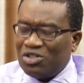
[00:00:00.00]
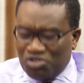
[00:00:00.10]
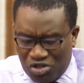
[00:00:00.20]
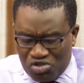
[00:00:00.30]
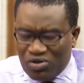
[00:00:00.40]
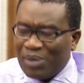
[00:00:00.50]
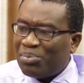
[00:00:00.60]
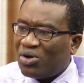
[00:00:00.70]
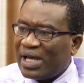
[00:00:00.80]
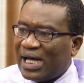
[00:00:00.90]
Talk to your
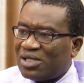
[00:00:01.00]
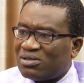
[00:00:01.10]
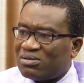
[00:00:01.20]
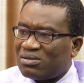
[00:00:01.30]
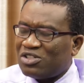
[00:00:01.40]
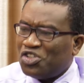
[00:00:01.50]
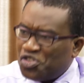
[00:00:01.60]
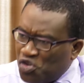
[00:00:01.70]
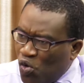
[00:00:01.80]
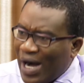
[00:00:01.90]
employer.
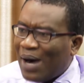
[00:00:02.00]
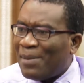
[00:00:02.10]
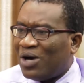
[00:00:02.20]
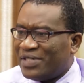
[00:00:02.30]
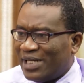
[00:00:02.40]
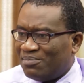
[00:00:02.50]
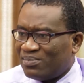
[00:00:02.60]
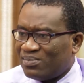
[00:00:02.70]
Know about them.